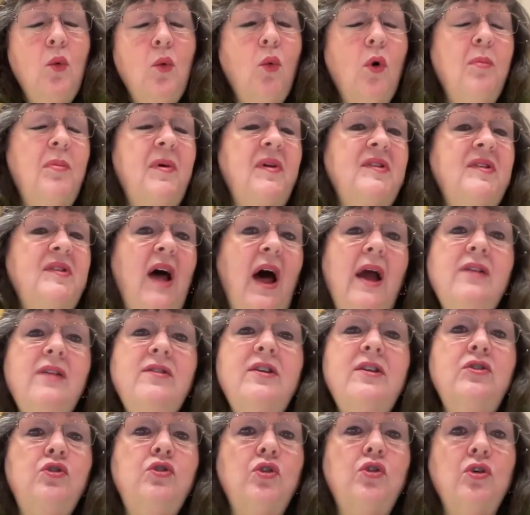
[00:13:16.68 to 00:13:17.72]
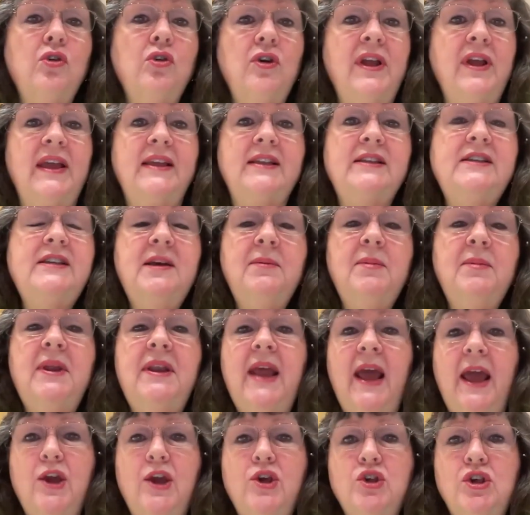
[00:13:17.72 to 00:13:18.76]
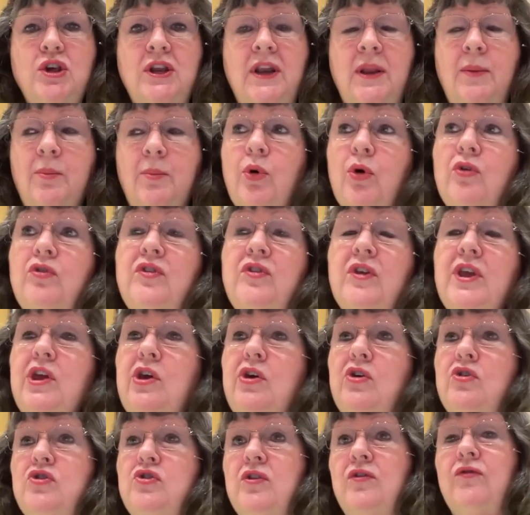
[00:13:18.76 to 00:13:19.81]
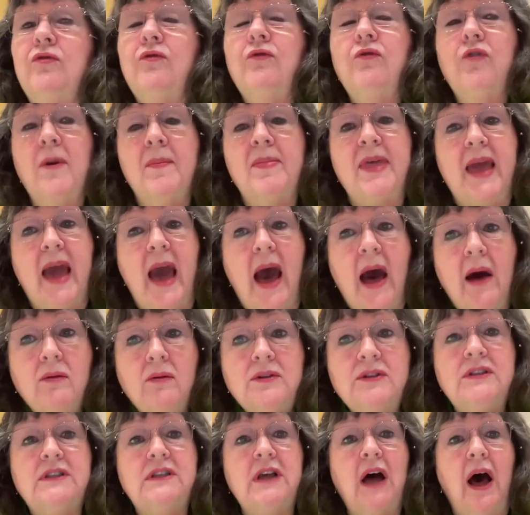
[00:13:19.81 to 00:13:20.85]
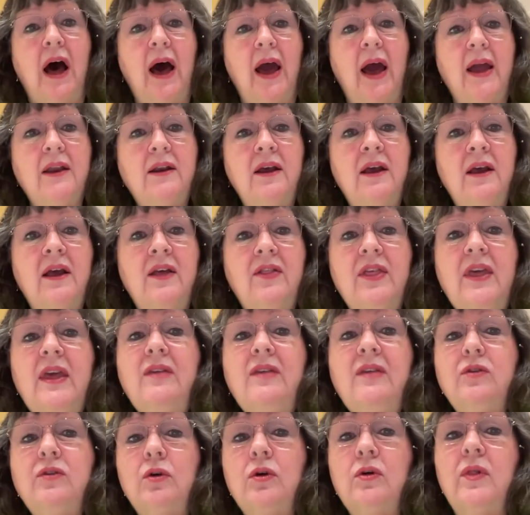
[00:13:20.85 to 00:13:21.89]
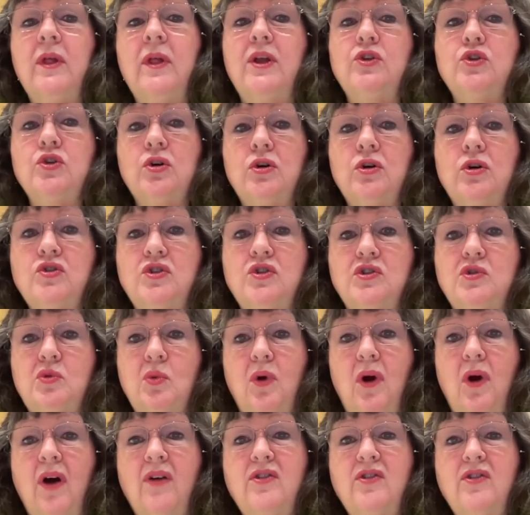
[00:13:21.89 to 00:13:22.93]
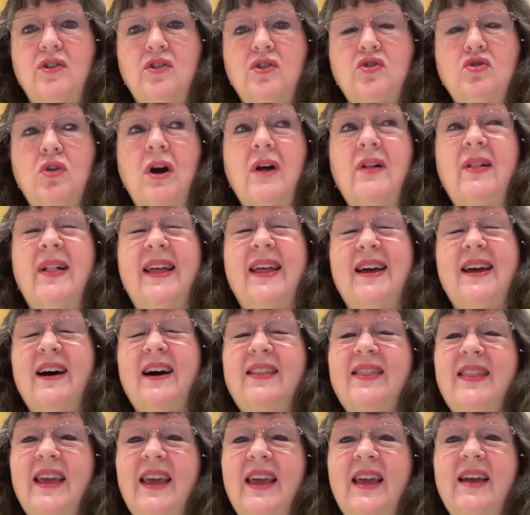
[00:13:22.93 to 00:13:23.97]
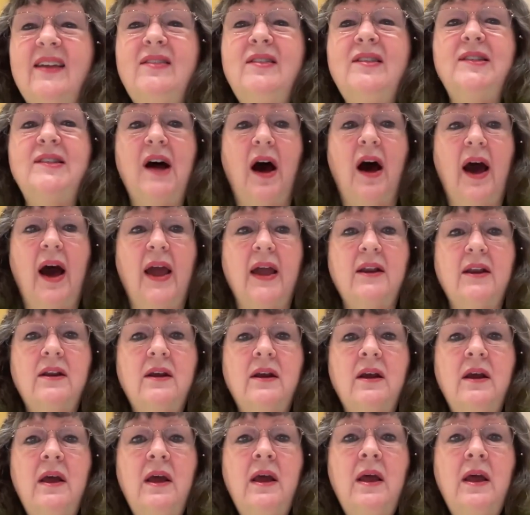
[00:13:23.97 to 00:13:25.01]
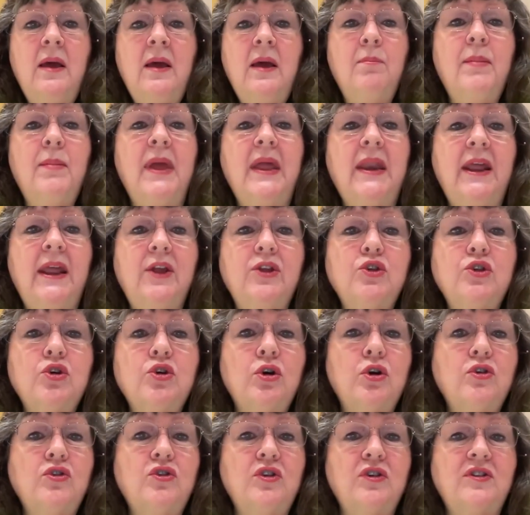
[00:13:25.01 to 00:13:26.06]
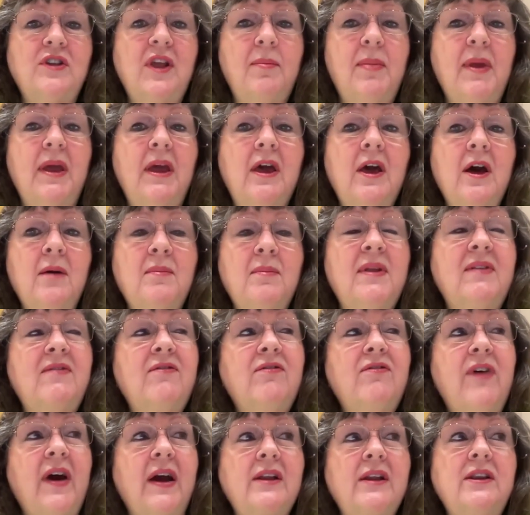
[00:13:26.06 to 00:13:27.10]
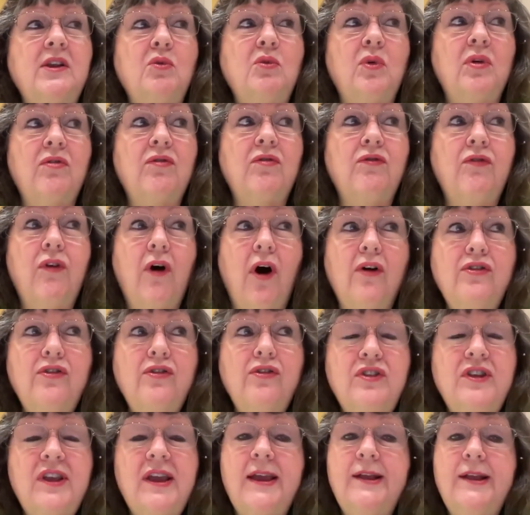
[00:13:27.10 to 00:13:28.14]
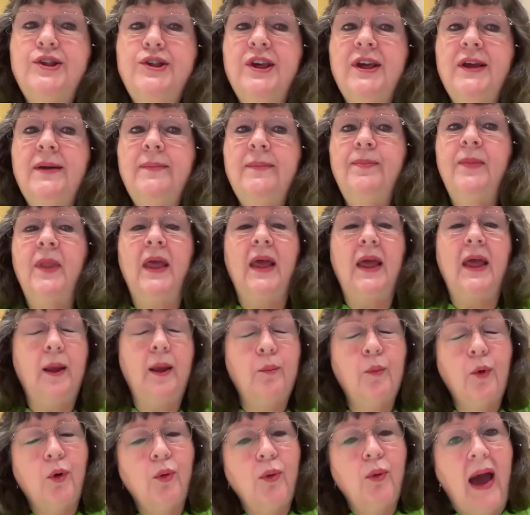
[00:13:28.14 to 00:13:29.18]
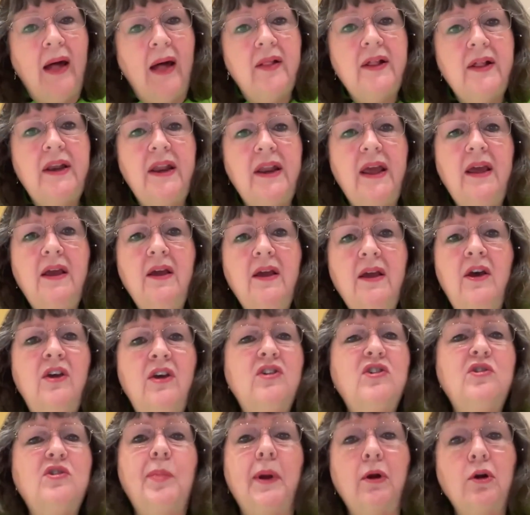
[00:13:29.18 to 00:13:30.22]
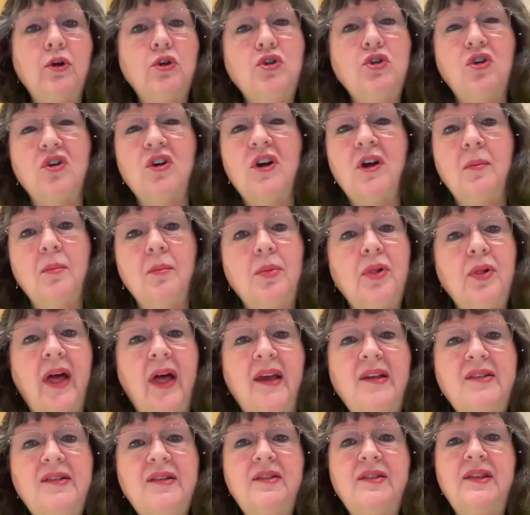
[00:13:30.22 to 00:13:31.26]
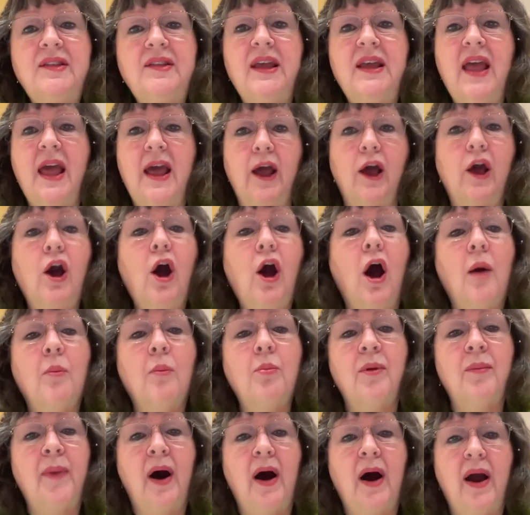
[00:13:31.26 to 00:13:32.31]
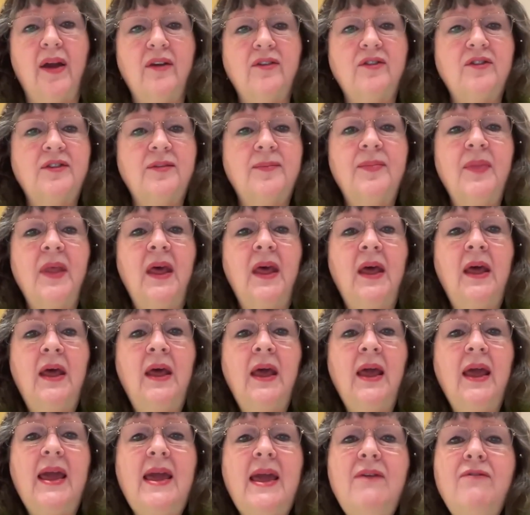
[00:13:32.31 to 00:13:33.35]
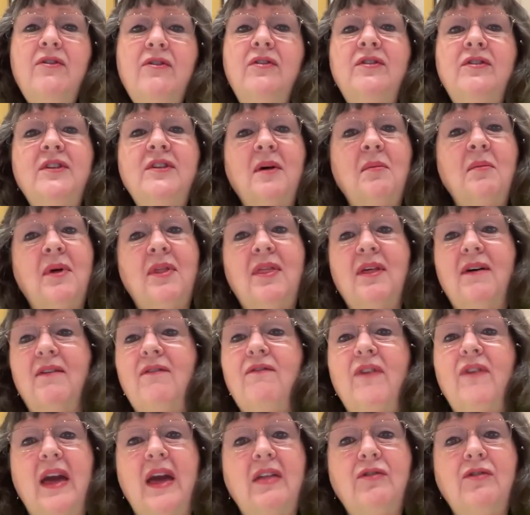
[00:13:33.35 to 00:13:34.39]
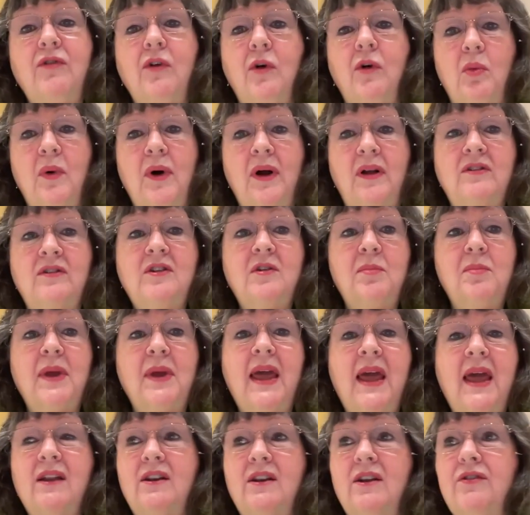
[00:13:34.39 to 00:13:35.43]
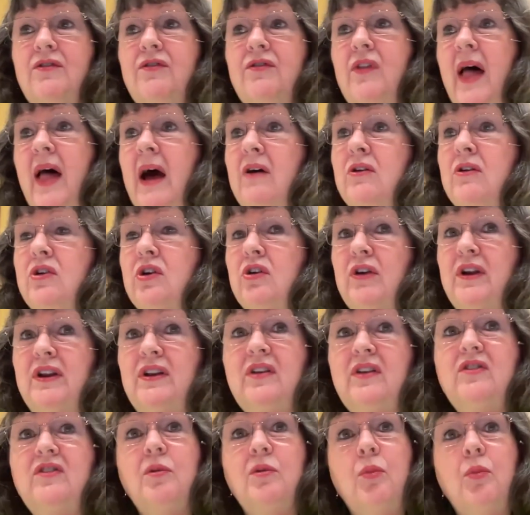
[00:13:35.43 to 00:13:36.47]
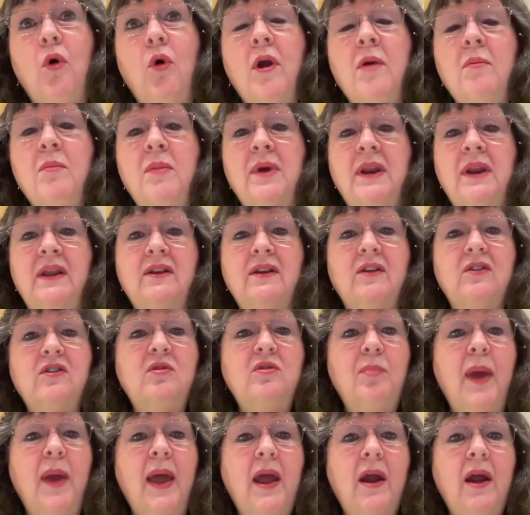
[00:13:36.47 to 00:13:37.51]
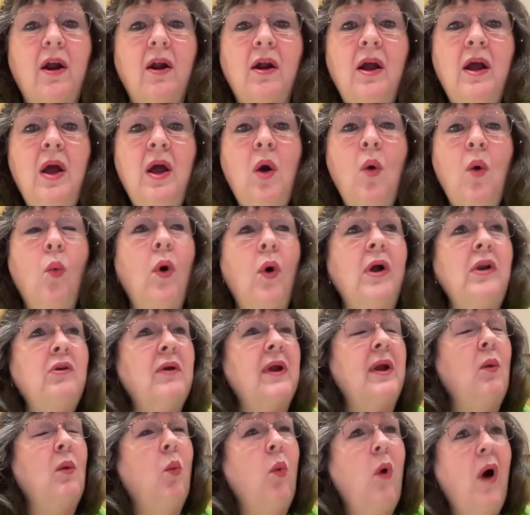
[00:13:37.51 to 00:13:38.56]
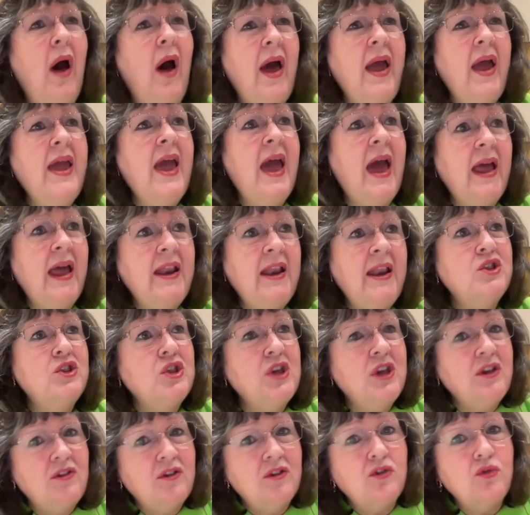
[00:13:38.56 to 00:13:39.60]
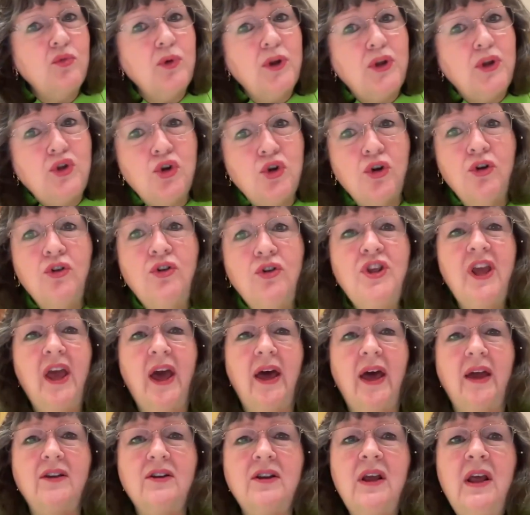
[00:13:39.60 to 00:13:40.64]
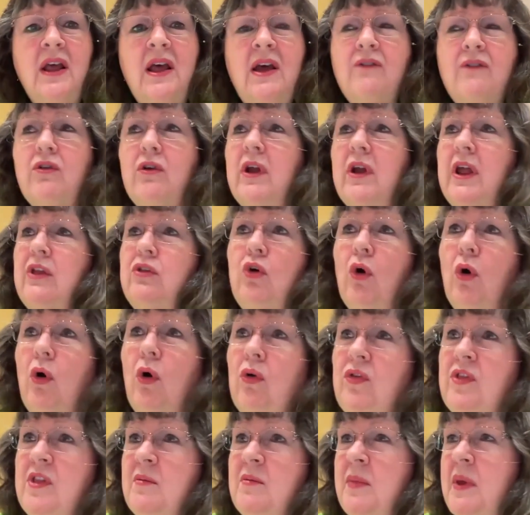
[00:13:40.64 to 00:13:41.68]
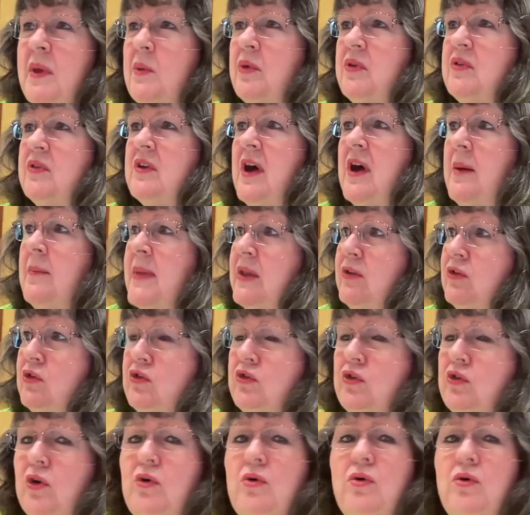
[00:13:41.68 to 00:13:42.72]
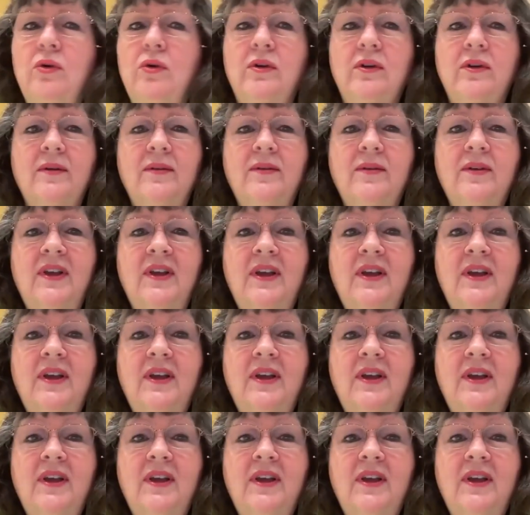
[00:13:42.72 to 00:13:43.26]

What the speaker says: Well, besides enduring intimidation and persecution from the outside, these early churches were also struggling on the inside. Many churches had become infected with false teaching, immorality, spiritual complacency, and compromise. Even some of the faithful ones had begun to flounder in disappointment and despair, wondering why hadn't Jesus returned yet, for he had told them he was coming soon.